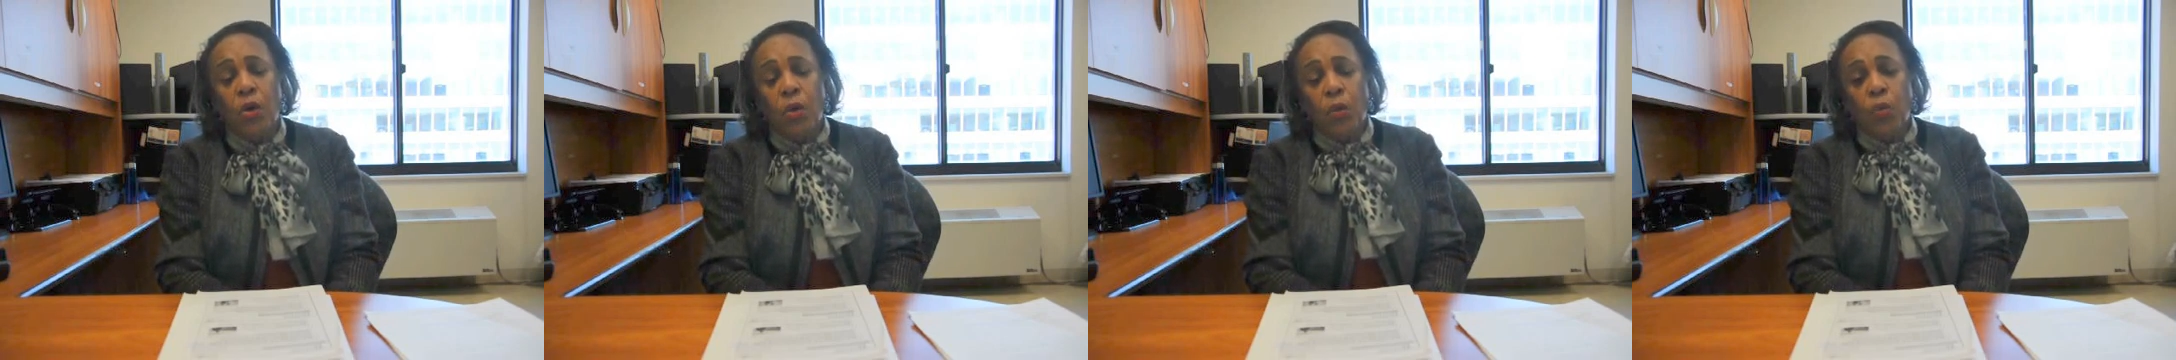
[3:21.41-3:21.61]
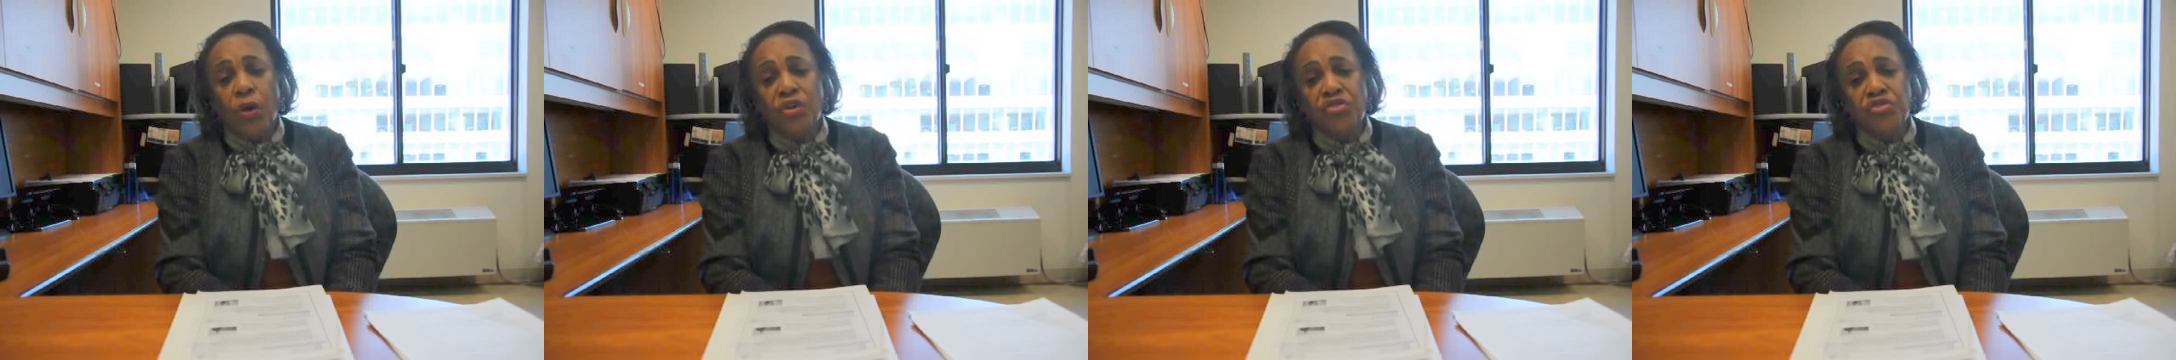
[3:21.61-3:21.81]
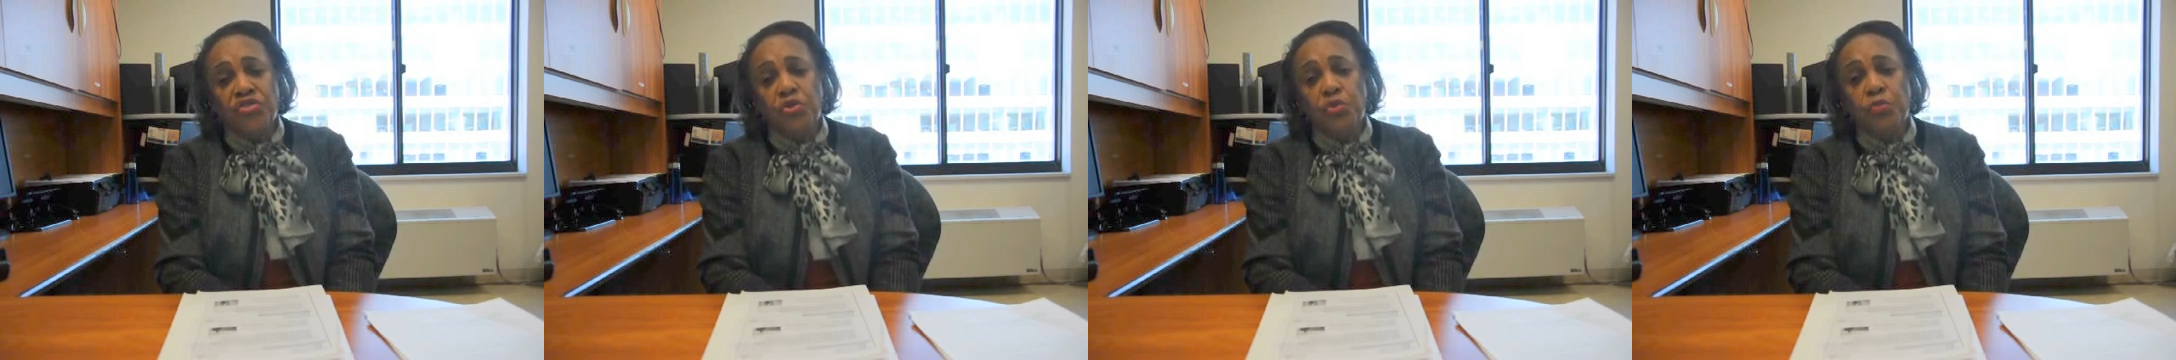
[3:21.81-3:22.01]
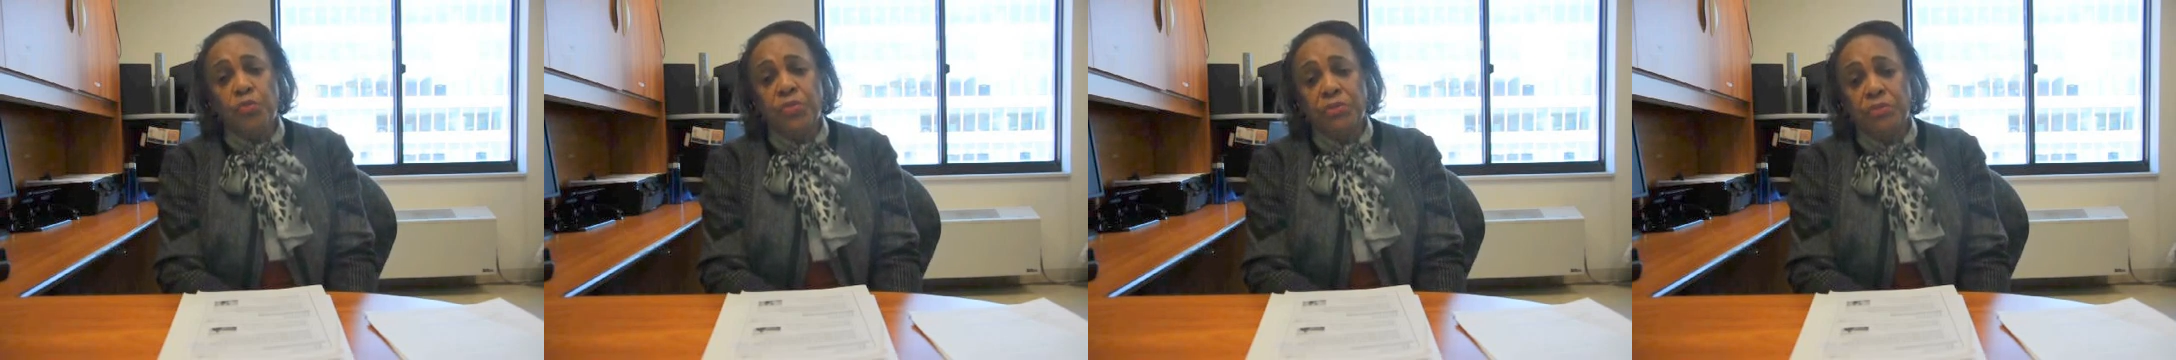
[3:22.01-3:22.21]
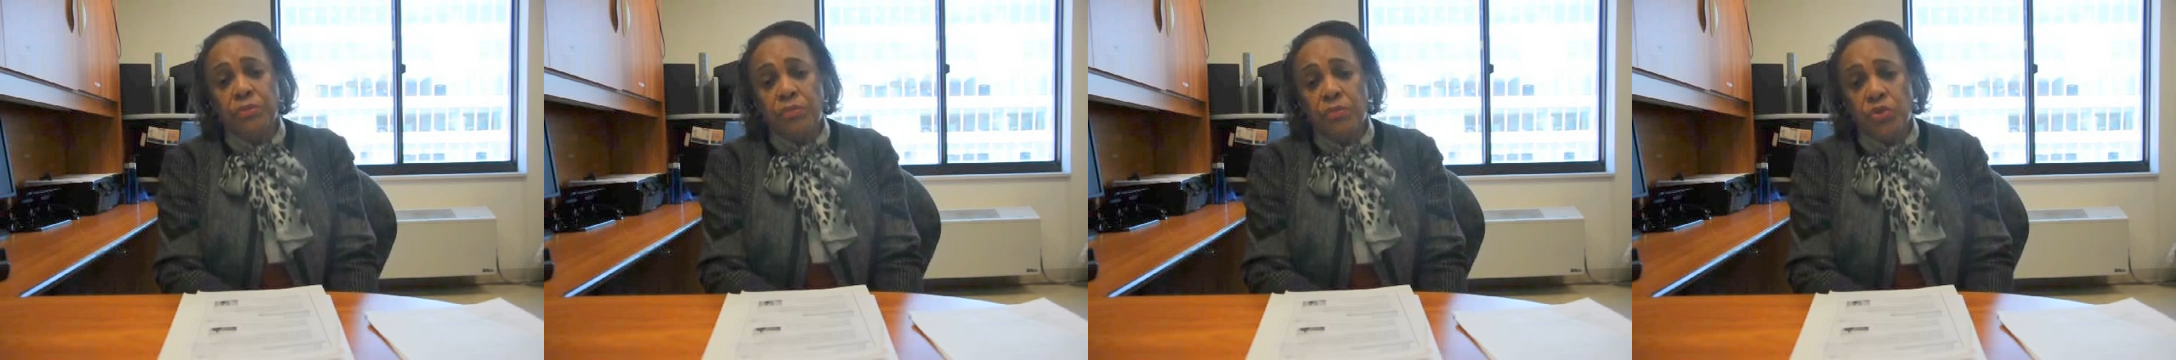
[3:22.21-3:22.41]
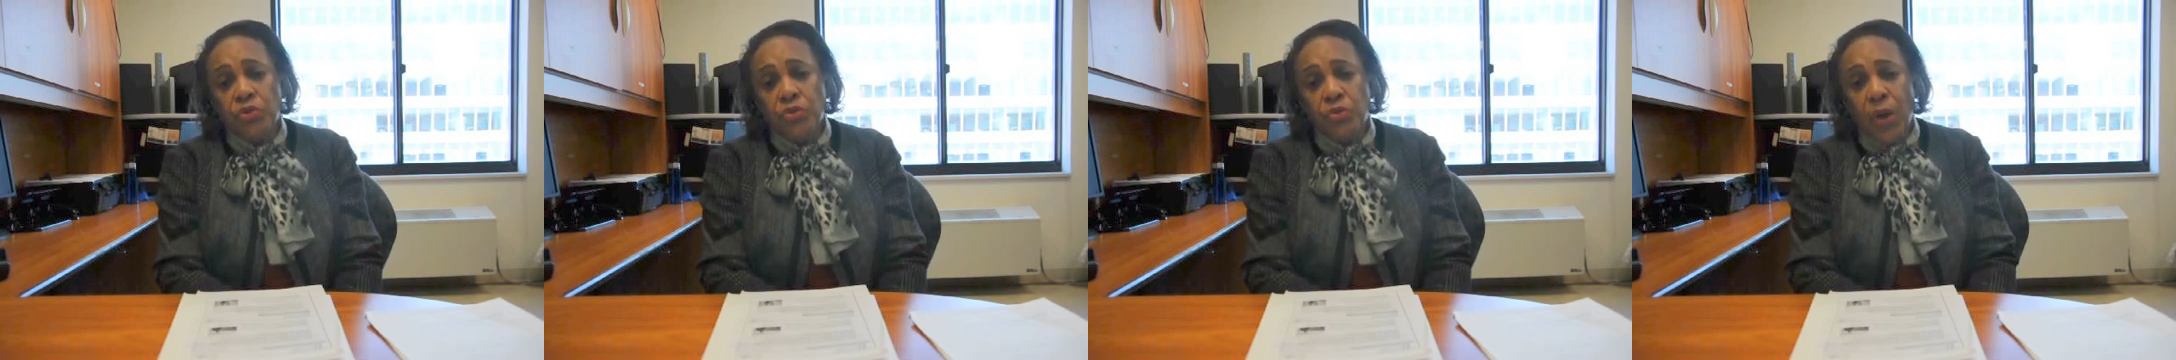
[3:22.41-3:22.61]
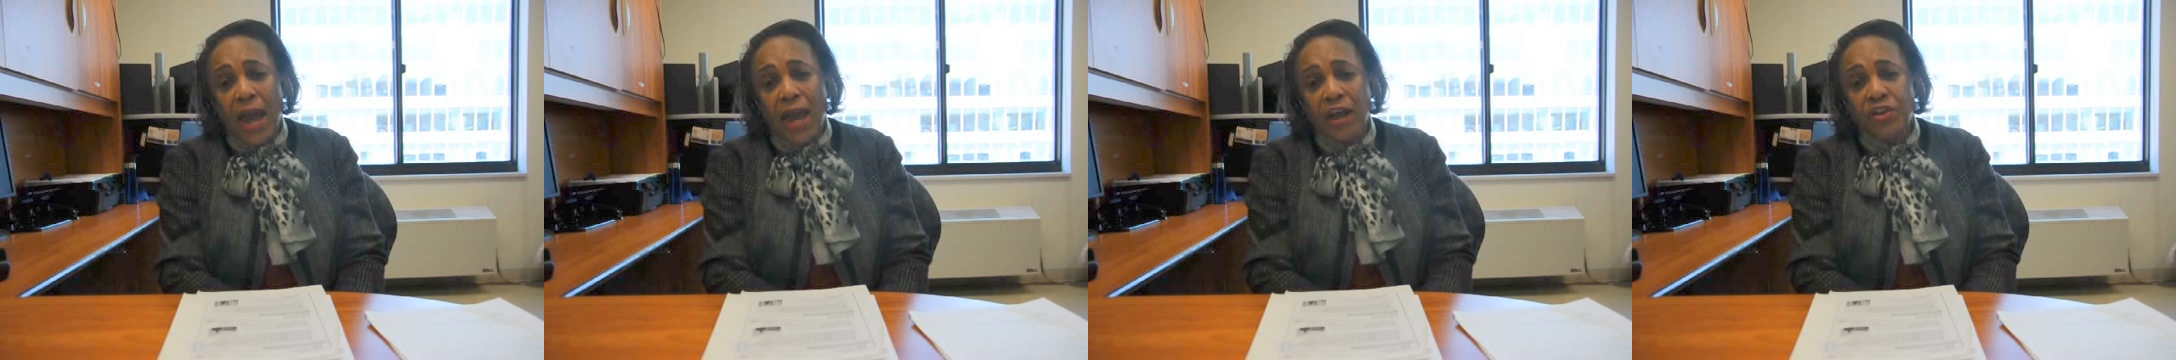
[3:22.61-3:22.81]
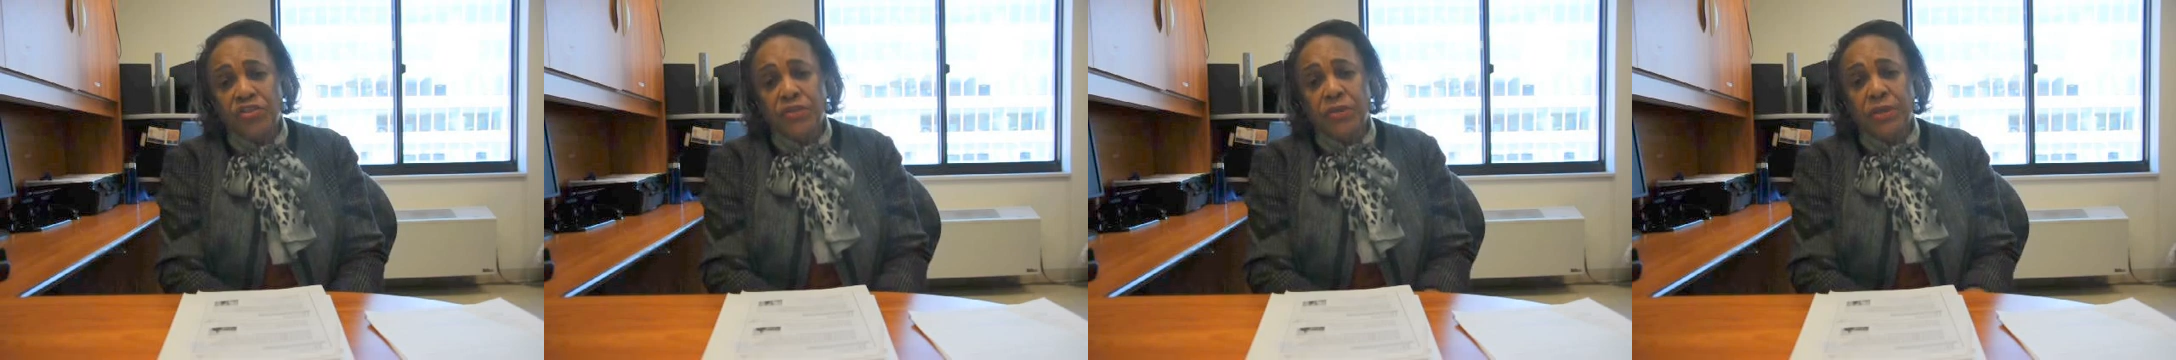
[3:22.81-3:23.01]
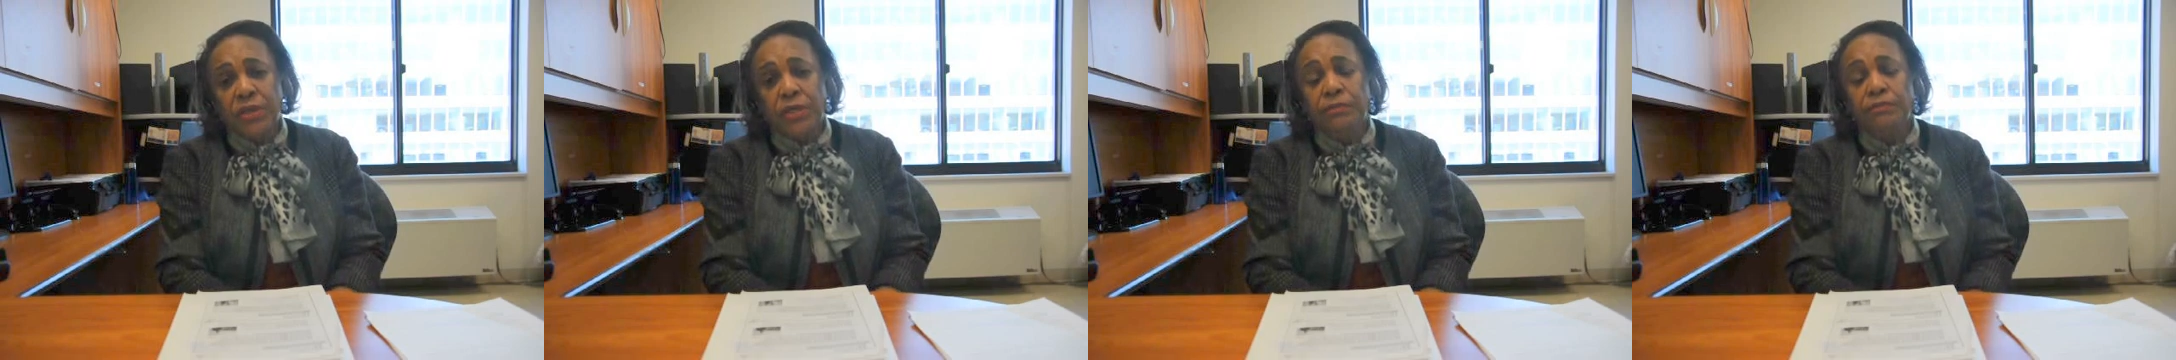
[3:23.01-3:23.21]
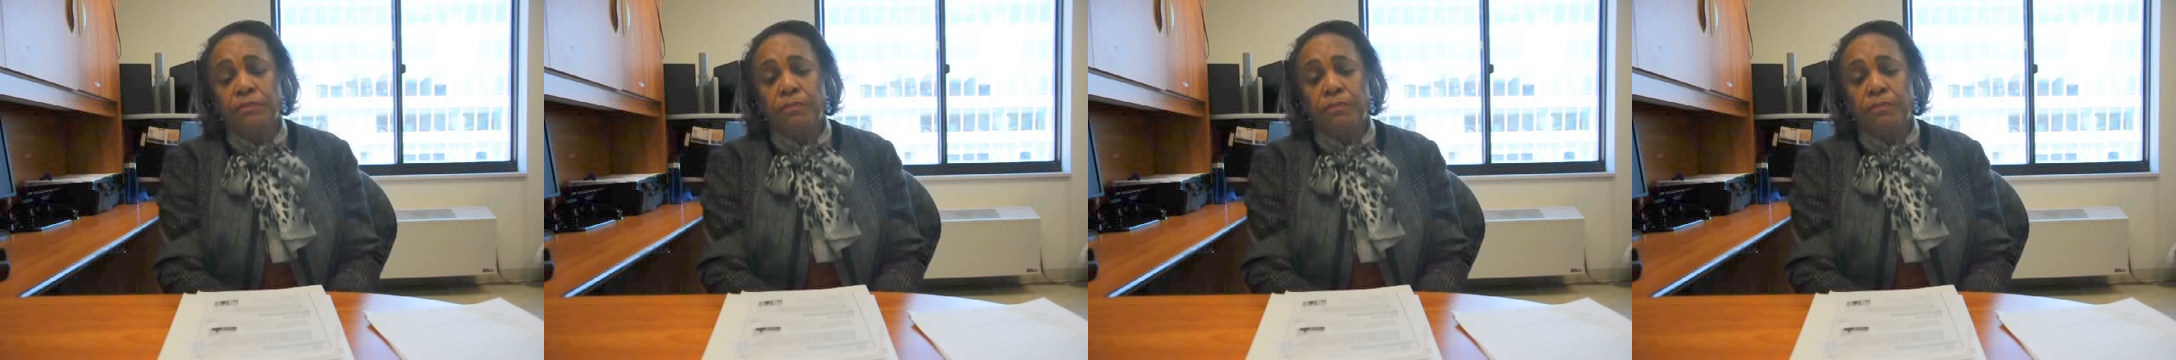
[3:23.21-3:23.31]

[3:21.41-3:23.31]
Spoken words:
once you actually